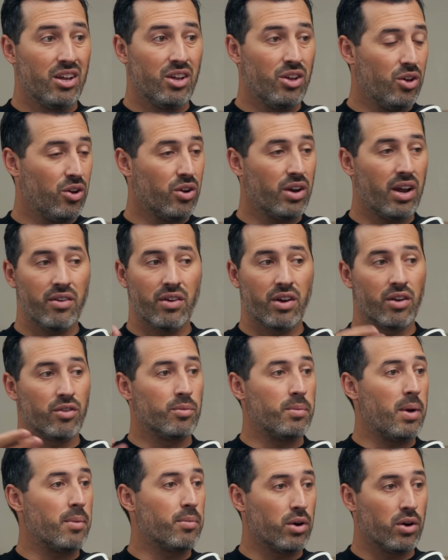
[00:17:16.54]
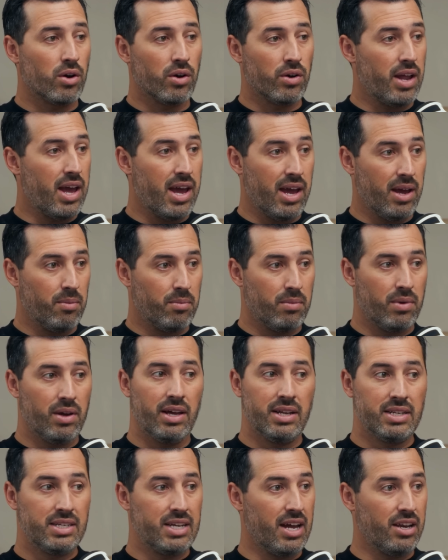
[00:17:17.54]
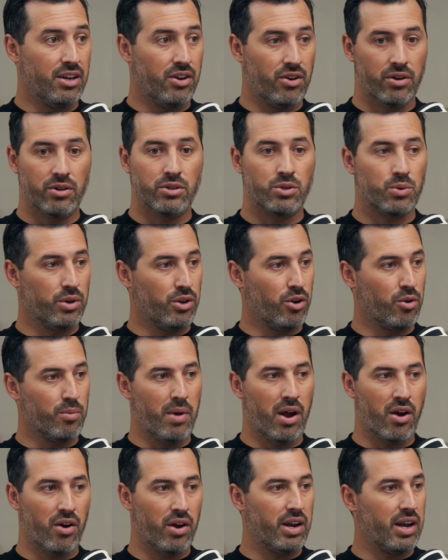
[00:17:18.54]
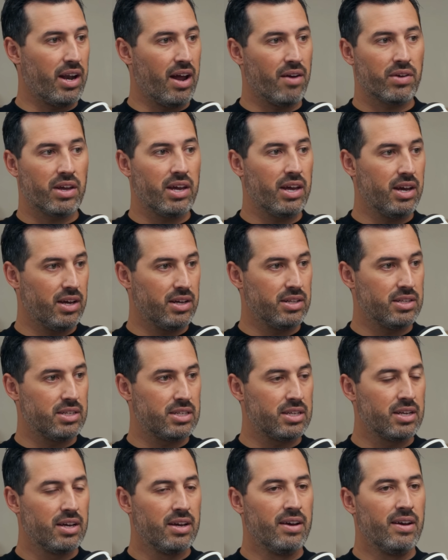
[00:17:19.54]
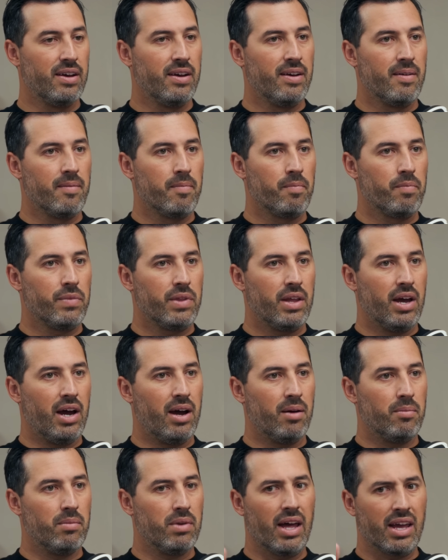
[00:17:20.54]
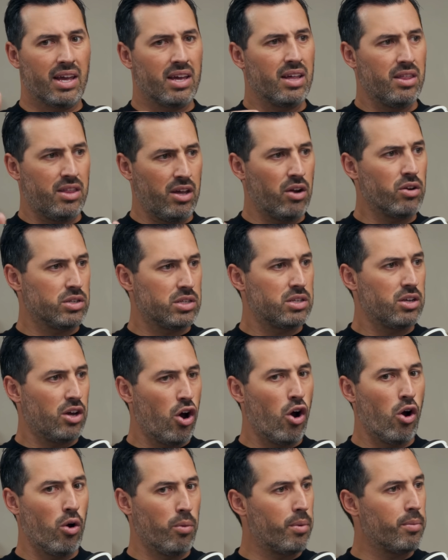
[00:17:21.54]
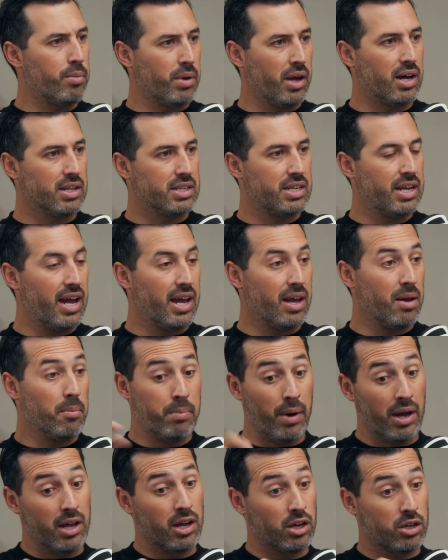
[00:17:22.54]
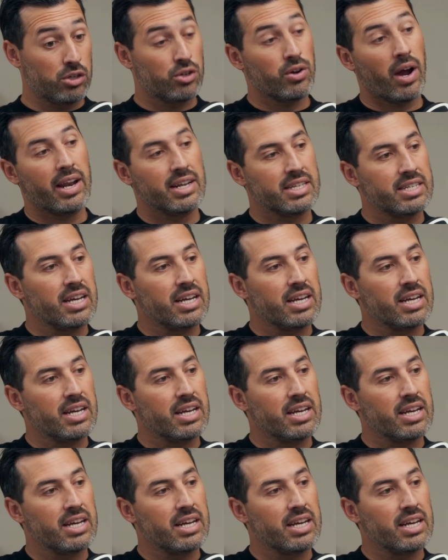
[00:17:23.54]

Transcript: You're not even going to remember her name in 10 years when you're married and have kids. There's hope beyond today. But try to